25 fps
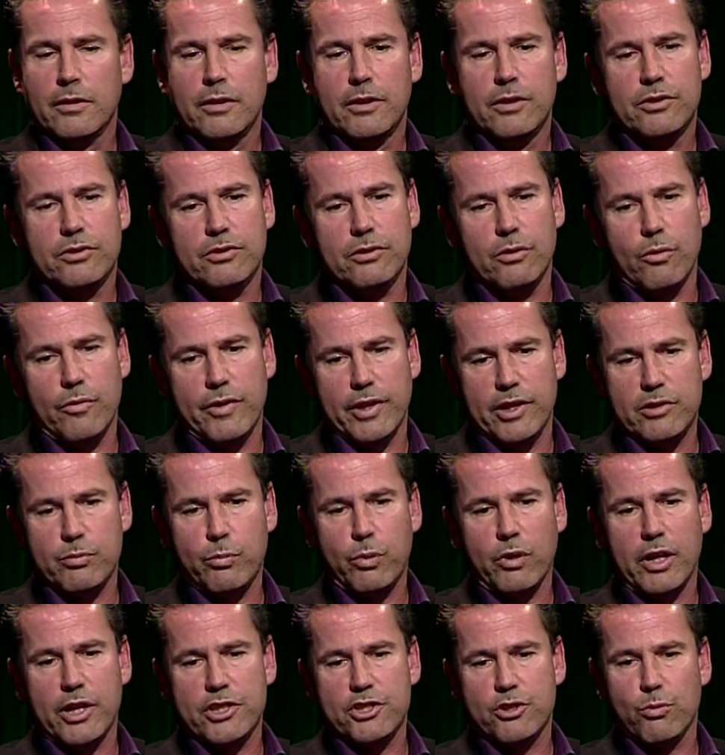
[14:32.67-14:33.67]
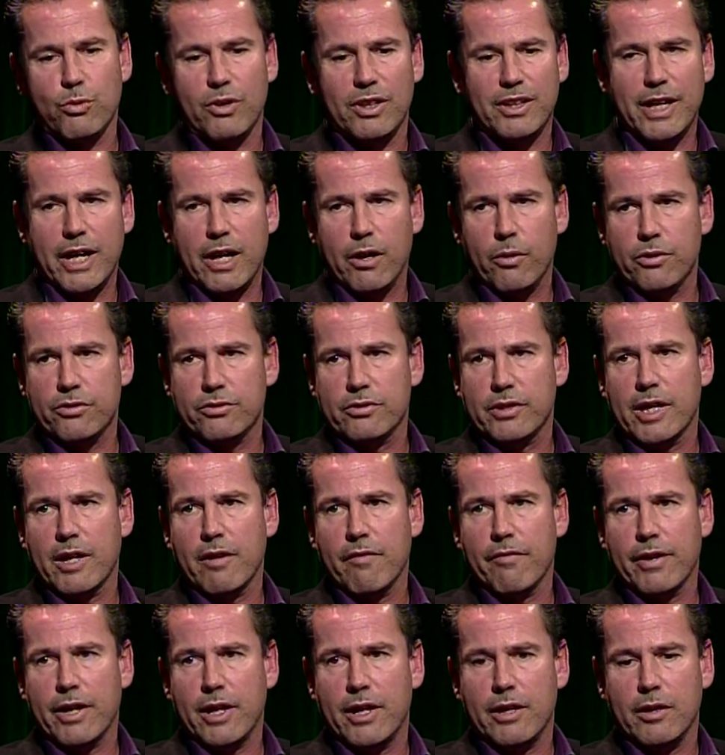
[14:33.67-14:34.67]
So this project will allow us to have
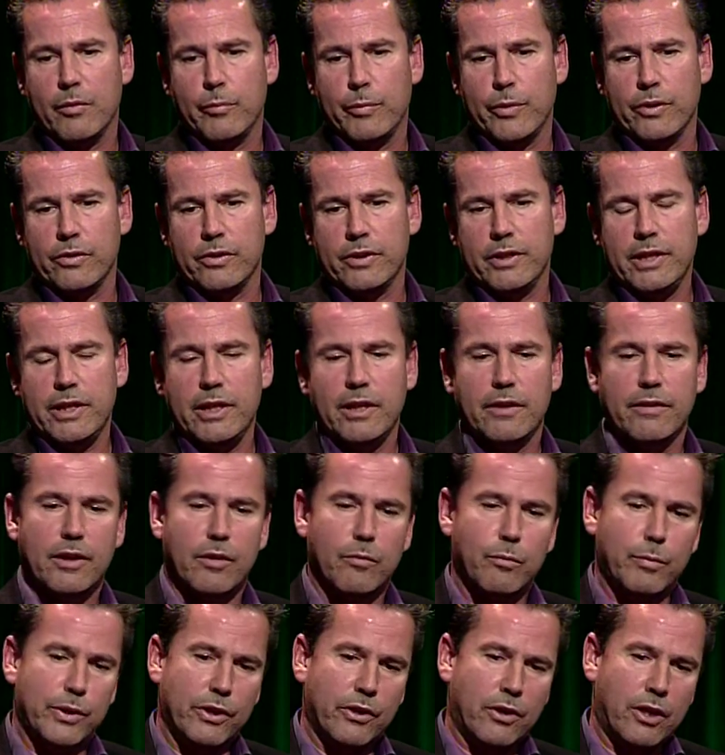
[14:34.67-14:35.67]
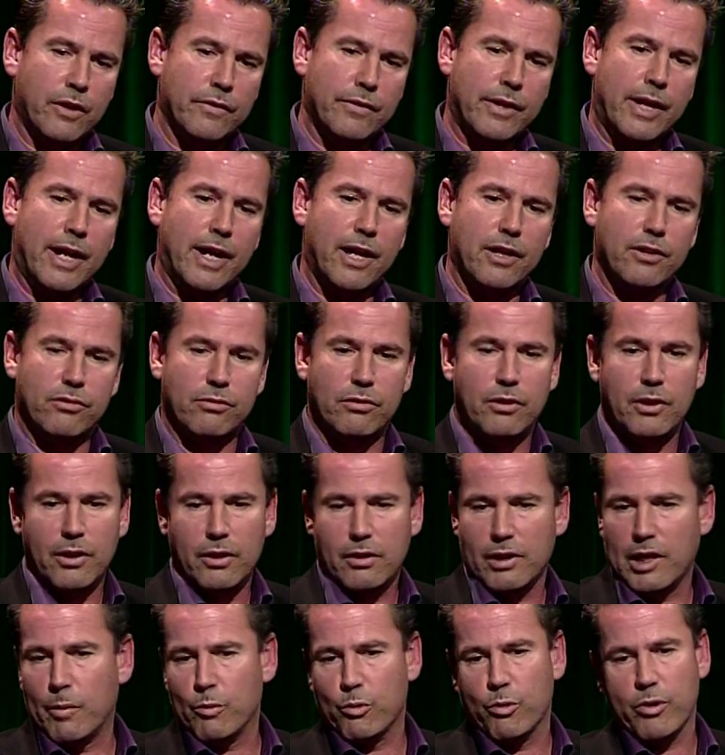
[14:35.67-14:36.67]
that ability, and then beyond that,
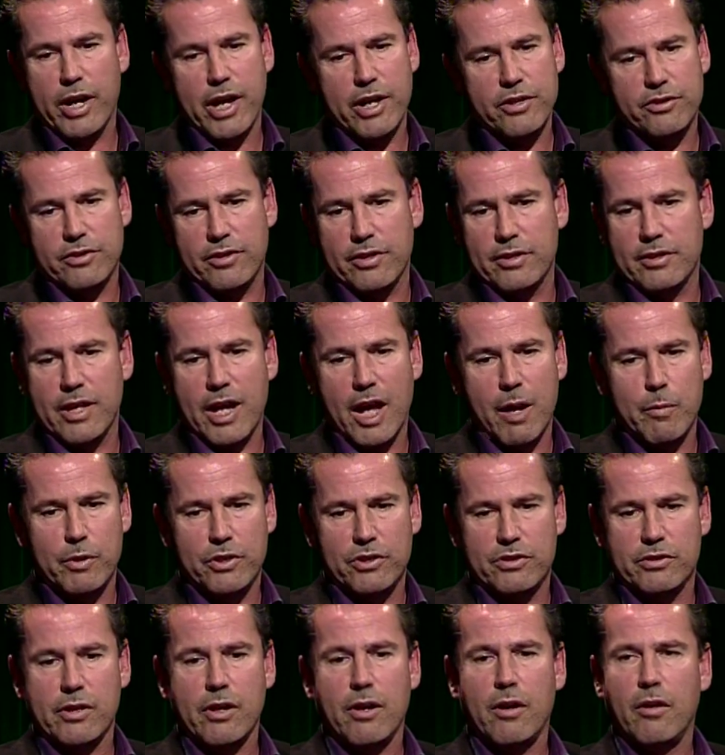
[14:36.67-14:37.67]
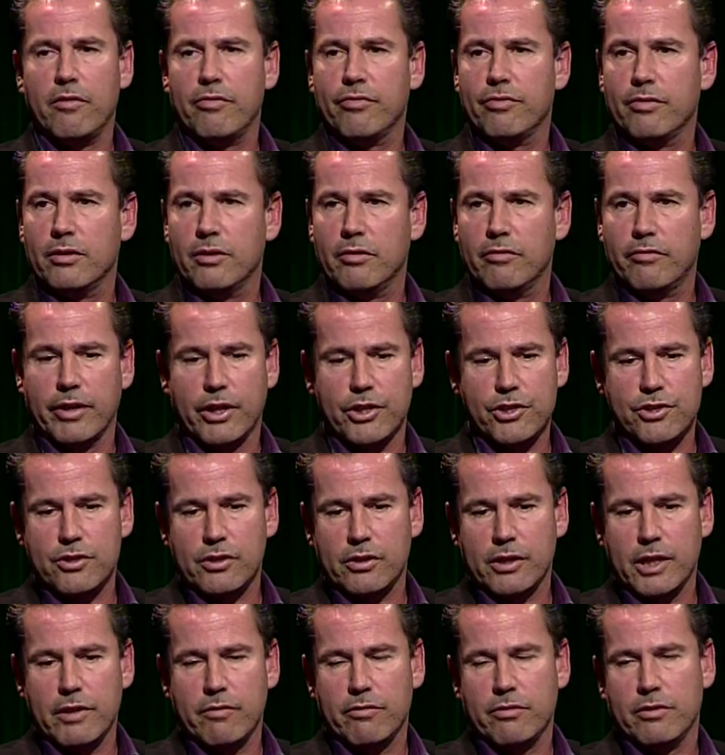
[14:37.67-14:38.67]
upgrades to the dam itself, and
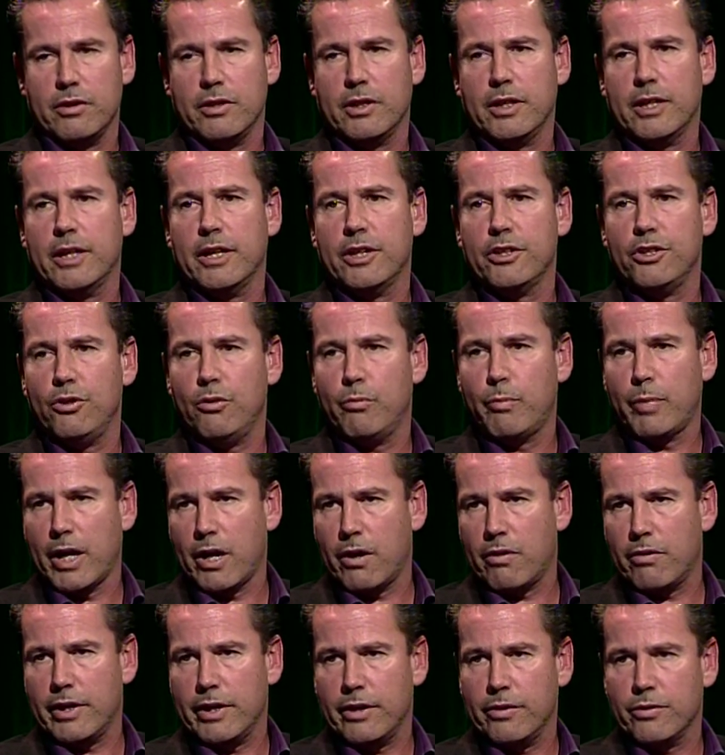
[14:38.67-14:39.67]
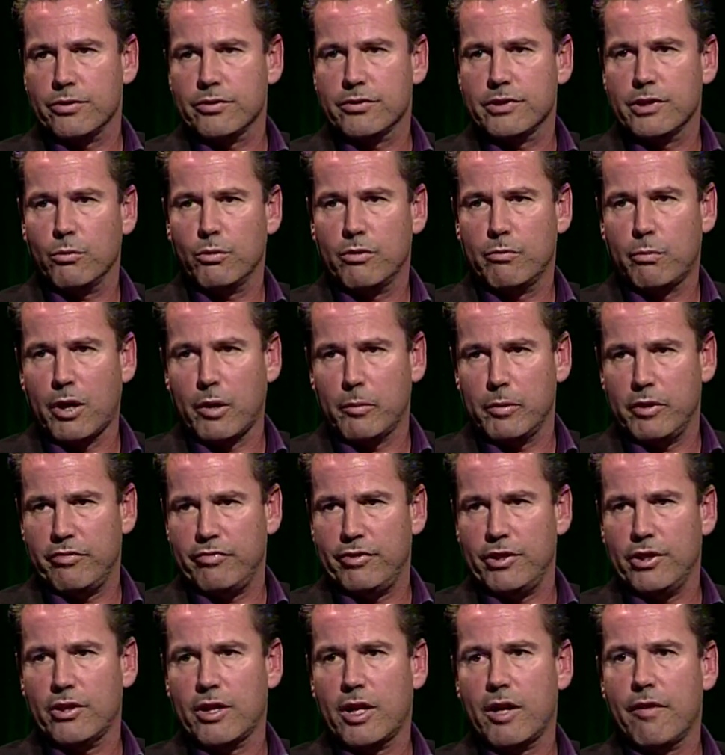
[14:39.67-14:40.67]
eventually even a new powerhouse that would probably
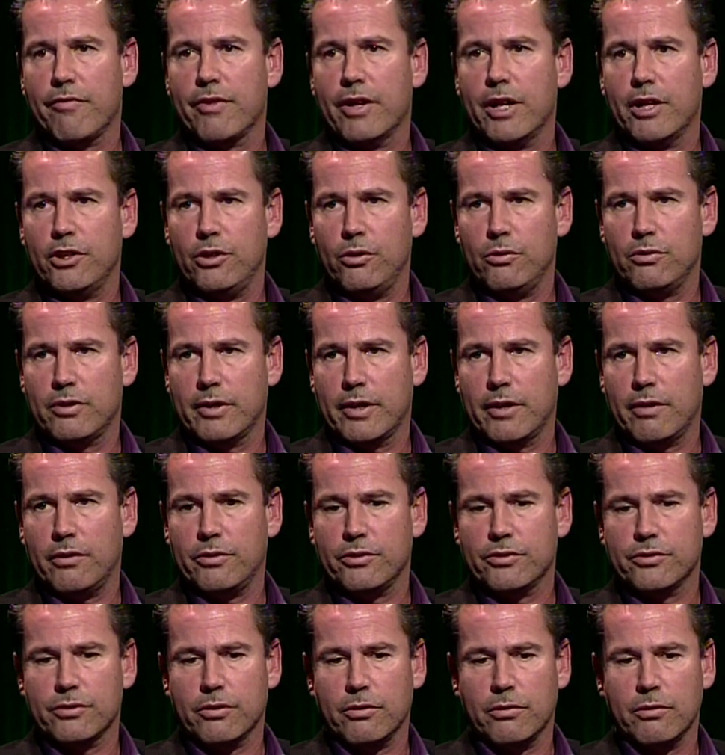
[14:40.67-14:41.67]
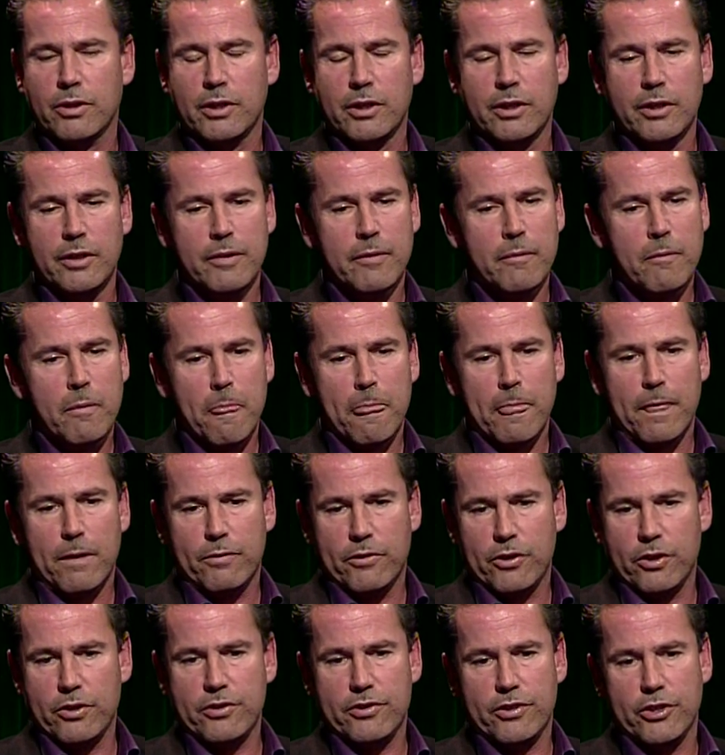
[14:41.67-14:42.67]
feed off that new tunnel. So
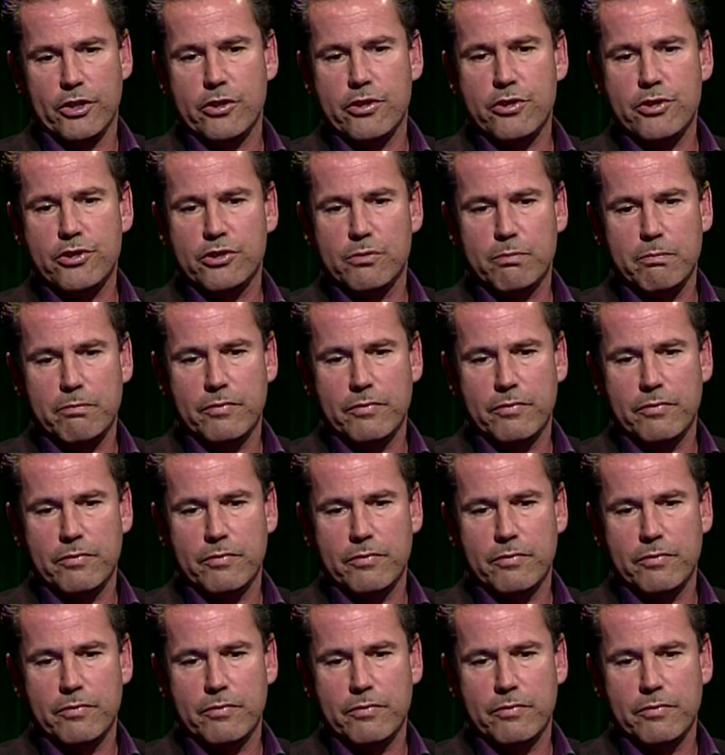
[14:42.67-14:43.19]
there's,